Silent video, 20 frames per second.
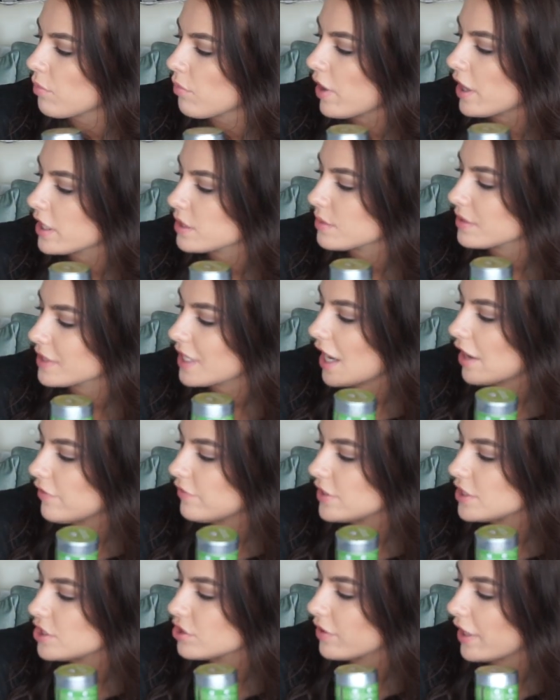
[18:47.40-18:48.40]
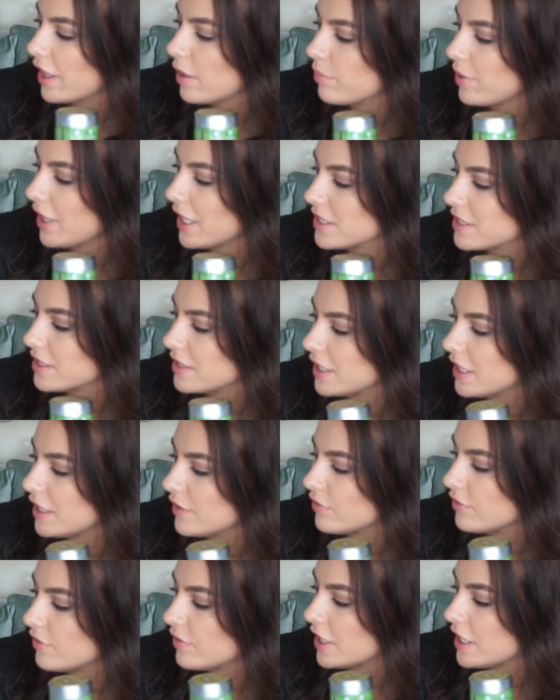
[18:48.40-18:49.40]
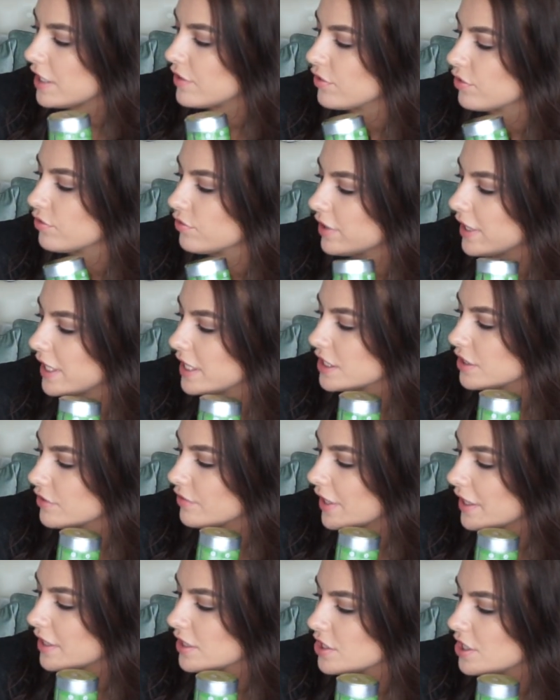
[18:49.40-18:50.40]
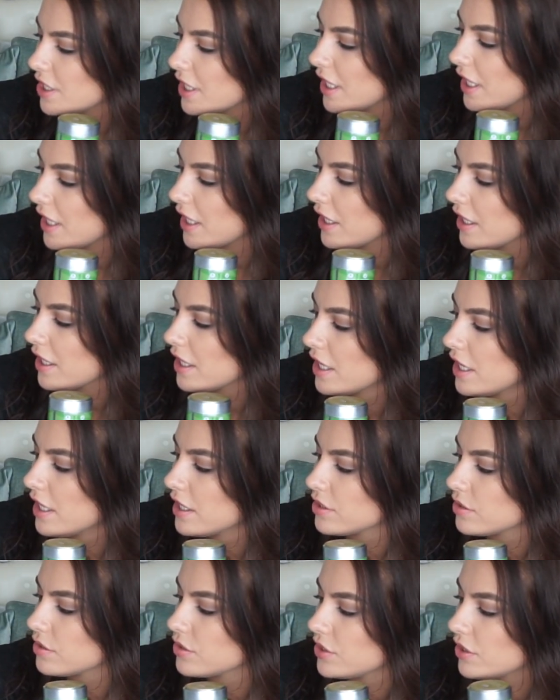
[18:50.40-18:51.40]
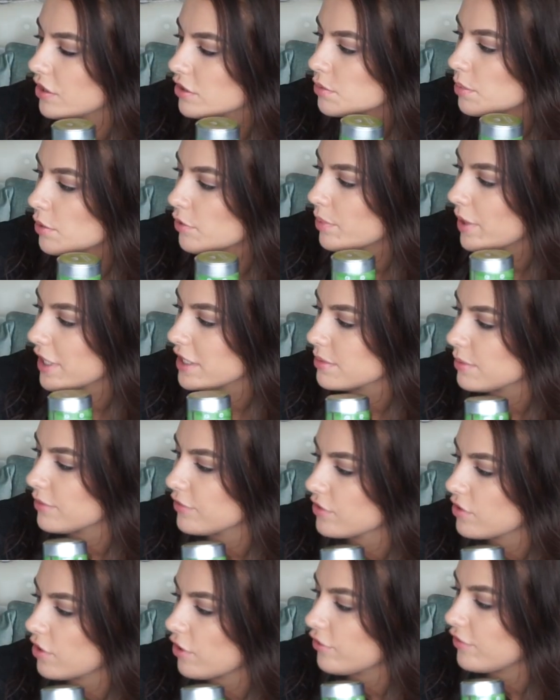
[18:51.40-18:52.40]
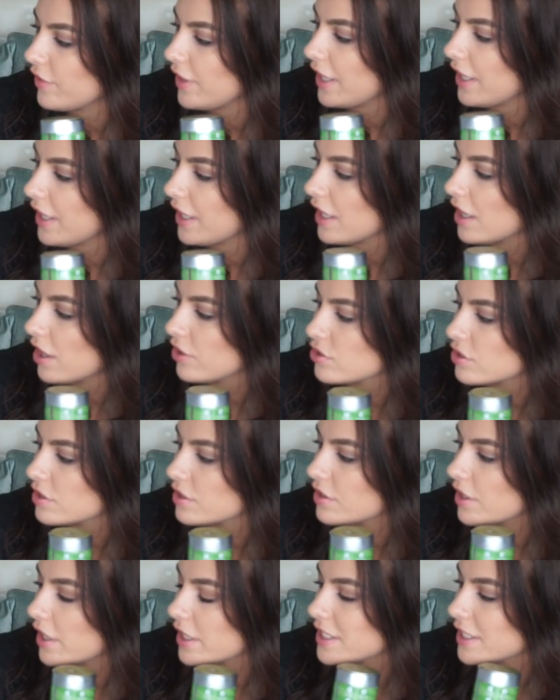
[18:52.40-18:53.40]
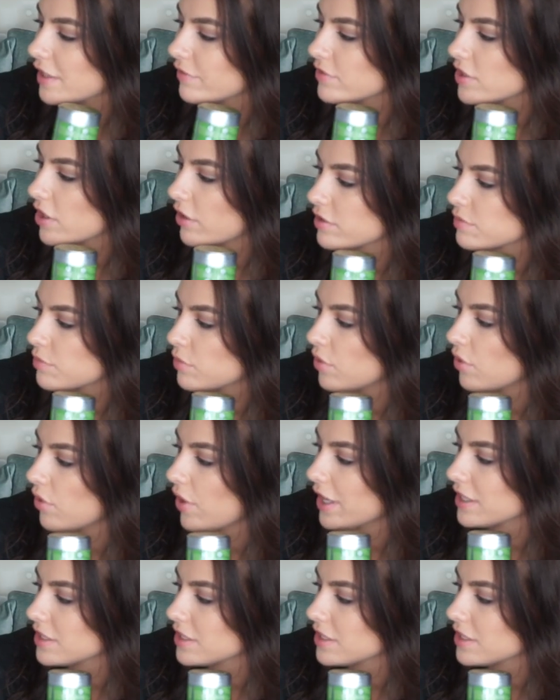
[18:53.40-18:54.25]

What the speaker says: and works with caffeine to create a pleasant, even release of energy. It's the ultimate replacement for coffee. 137 times more